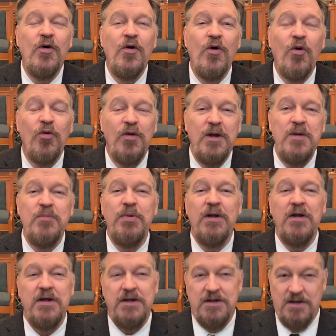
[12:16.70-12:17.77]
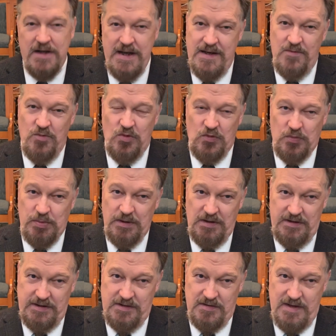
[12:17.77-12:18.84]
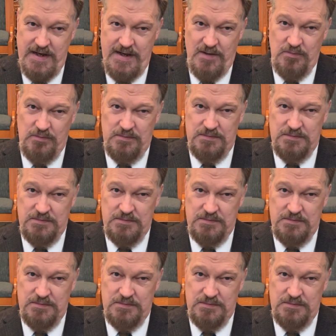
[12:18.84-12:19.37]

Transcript: Only Billy Graham was Billy Graham.